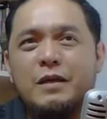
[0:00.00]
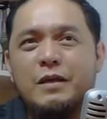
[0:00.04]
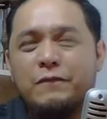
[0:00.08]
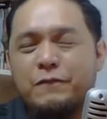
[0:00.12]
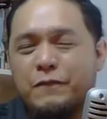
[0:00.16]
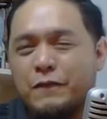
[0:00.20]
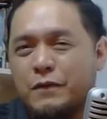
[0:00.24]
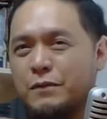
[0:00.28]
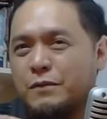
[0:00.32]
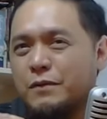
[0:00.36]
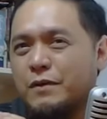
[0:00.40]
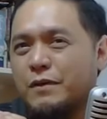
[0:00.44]

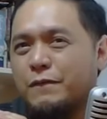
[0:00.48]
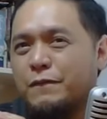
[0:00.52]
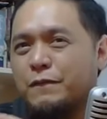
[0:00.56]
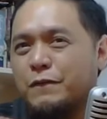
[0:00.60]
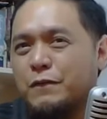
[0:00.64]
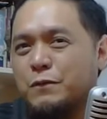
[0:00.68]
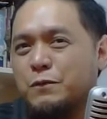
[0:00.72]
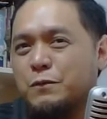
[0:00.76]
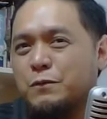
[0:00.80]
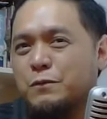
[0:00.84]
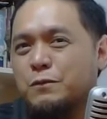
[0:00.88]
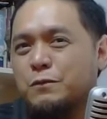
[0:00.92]

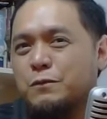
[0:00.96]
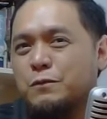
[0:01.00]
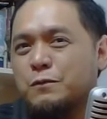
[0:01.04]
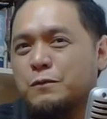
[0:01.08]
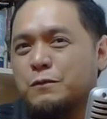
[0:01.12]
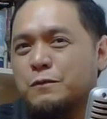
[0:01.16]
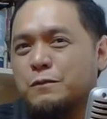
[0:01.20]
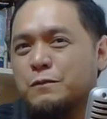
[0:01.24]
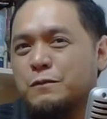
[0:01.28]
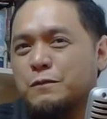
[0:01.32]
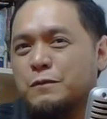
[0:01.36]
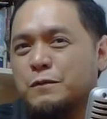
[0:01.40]
if
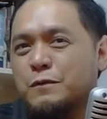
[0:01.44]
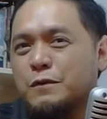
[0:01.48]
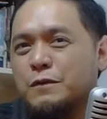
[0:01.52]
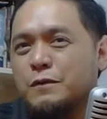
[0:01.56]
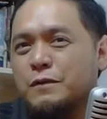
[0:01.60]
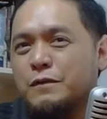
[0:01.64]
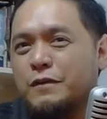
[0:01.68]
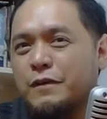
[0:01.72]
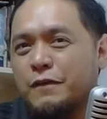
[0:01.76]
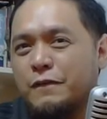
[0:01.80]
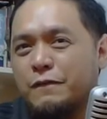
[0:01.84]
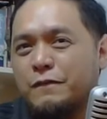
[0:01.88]
you
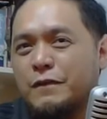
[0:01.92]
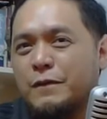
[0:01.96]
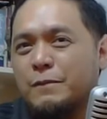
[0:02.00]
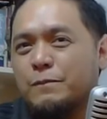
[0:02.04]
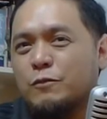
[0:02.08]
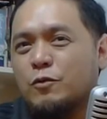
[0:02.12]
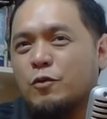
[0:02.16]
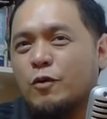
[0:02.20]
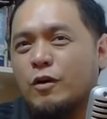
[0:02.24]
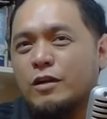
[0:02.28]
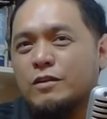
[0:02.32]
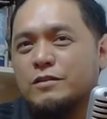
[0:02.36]

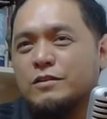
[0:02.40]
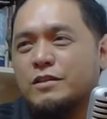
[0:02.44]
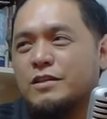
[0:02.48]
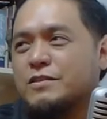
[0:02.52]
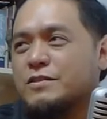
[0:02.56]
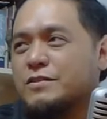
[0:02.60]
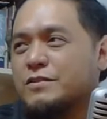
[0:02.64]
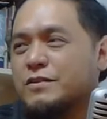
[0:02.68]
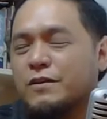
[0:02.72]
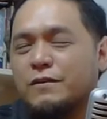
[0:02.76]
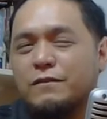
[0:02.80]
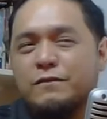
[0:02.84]
give them
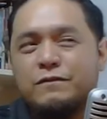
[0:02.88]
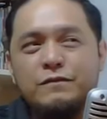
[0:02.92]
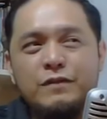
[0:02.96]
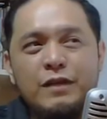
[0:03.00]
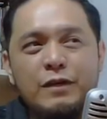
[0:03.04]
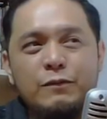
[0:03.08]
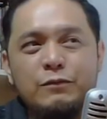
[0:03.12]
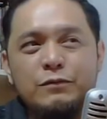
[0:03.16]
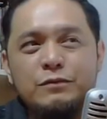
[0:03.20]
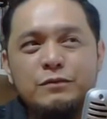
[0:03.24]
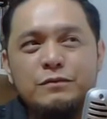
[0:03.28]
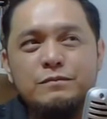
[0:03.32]
quality stuff,
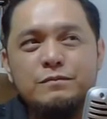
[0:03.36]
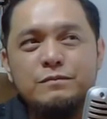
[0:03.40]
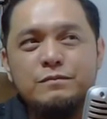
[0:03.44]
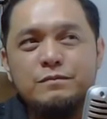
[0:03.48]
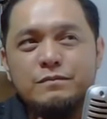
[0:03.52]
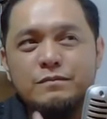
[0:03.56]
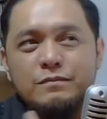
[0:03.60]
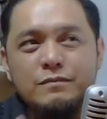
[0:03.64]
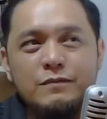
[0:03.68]
they would